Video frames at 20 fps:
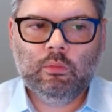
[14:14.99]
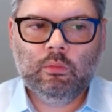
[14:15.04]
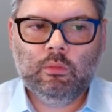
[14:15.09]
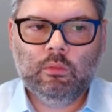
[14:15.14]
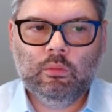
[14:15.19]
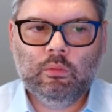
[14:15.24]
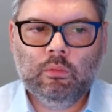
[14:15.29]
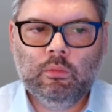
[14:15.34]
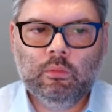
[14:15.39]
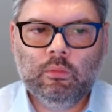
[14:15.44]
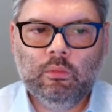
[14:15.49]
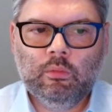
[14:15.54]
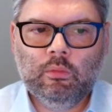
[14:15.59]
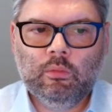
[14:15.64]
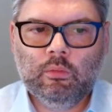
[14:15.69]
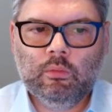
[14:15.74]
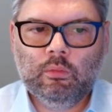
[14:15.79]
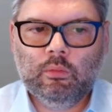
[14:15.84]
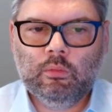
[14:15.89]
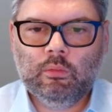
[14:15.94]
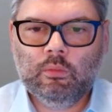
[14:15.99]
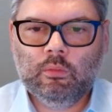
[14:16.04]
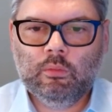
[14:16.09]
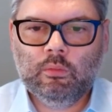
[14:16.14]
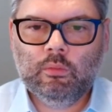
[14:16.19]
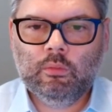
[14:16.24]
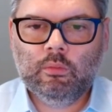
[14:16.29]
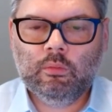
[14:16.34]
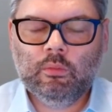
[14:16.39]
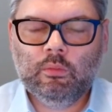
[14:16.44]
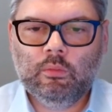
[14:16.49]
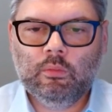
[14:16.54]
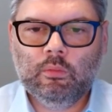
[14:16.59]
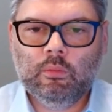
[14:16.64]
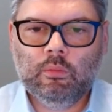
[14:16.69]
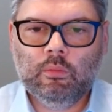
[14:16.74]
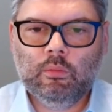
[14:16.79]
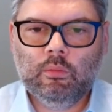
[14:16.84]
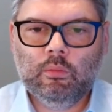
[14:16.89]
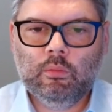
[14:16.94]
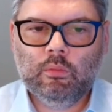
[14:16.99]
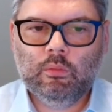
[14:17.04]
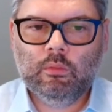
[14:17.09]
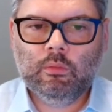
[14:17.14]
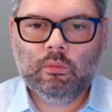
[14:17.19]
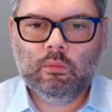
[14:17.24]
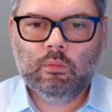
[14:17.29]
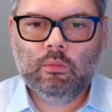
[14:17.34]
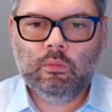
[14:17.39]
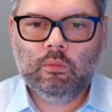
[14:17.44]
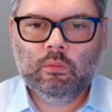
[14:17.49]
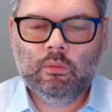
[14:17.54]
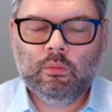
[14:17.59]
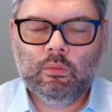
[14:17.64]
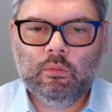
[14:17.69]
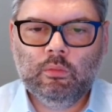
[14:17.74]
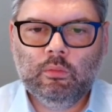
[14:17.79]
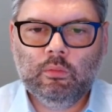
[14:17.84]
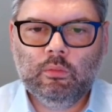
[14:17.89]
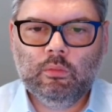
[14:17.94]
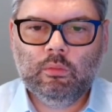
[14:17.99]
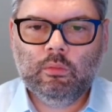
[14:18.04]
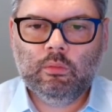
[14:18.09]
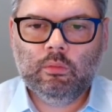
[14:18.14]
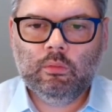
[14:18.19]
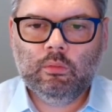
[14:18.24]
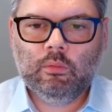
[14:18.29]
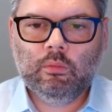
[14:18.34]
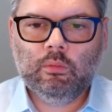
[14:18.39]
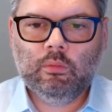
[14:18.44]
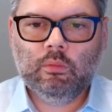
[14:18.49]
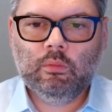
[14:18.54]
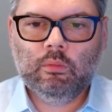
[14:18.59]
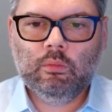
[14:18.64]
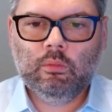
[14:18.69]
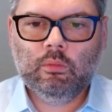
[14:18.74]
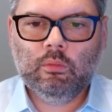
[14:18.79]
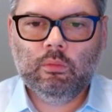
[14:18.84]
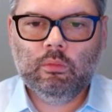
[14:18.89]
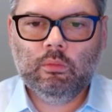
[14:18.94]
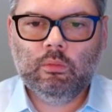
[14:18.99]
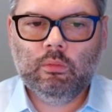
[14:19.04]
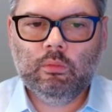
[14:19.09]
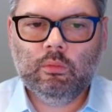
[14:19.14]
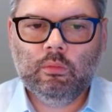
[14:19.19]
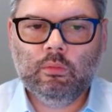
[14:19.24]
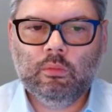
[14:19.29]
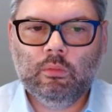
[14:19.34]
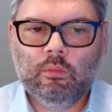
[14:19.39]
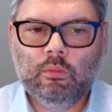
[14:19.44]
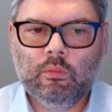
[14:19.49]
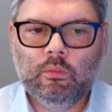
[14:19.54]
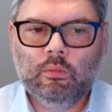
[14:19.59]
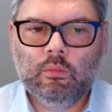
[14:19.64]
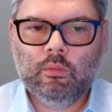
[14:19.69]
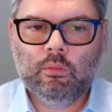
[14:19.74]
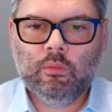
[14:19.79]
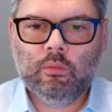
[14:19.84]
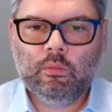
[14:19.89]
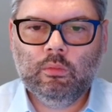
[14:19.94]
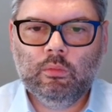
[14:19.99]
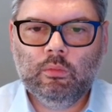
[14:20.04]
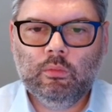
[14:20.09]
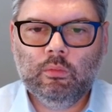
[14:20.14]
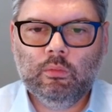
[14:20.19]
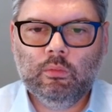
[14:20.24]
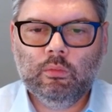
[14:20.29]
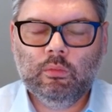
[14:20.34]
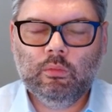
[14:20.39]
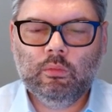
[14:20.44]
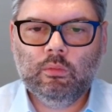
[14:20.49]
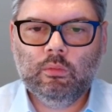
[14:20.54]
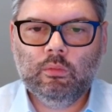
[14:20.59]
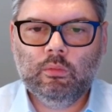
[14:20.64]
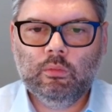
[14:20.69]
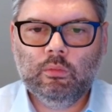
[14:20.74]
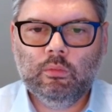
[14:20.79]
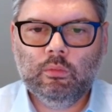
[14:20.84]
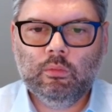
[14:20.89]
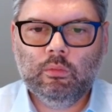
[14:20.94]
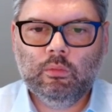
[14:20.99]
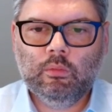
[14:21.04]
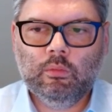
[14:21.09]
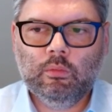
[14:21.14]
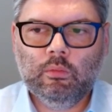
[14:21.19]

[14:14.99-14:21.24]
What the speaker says: (silent)